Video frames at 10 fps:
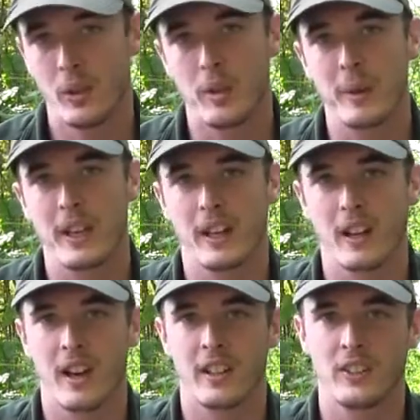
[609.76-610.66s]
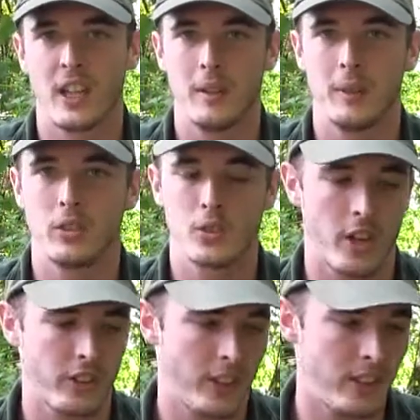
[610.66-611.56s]
with the pina colada steamies
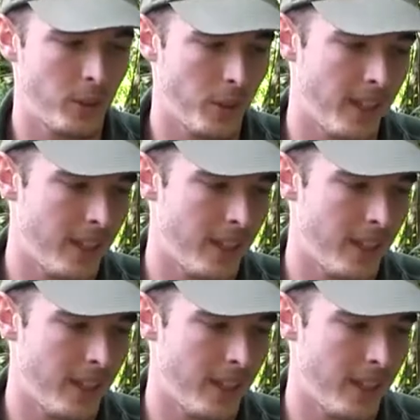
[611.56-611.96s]
crushed into